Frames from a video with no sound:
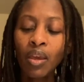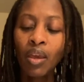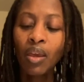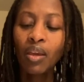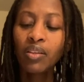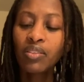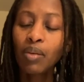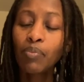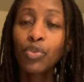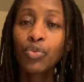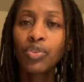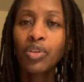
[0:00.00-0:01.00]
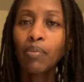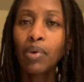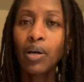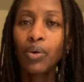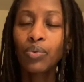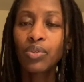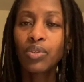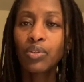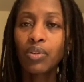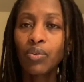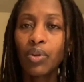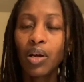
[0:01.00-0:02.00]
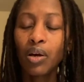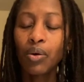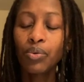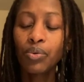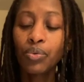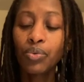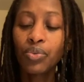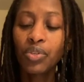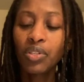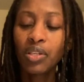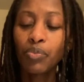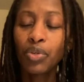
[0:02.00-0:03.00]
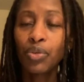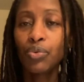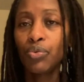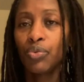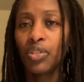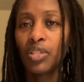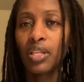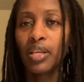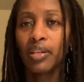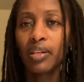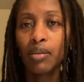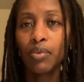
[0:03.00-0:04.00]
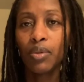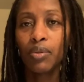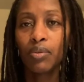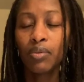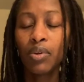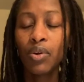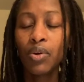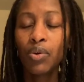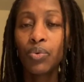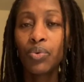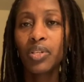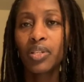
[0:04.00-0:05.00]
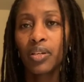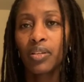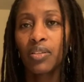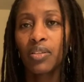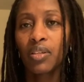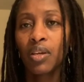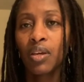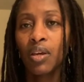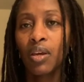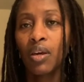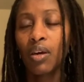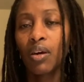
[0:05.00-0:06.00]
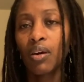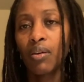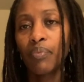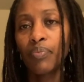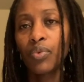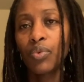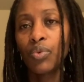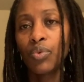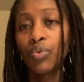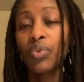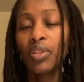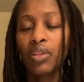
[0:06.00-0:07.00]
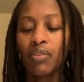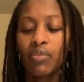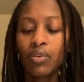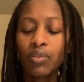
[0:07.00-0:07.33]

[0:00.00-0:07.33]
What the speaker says: it's something to think about on how you could treat someone who is like Nabal, who returns good with evil.